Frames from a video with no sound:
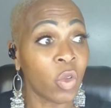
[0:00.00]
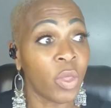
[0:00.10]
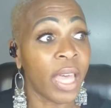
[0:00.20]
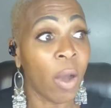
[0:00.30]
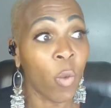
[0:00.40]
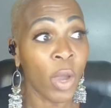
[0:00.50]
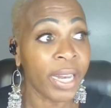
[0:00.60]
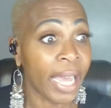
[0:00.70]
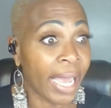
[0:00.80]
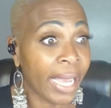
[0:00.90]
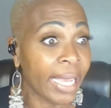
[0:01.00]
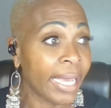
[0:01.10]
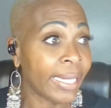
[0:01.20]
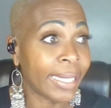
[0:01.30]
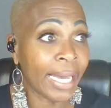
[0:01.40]
that when
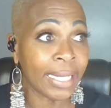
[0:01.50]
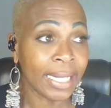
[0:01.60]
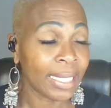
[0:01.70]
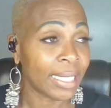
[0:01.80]
it does its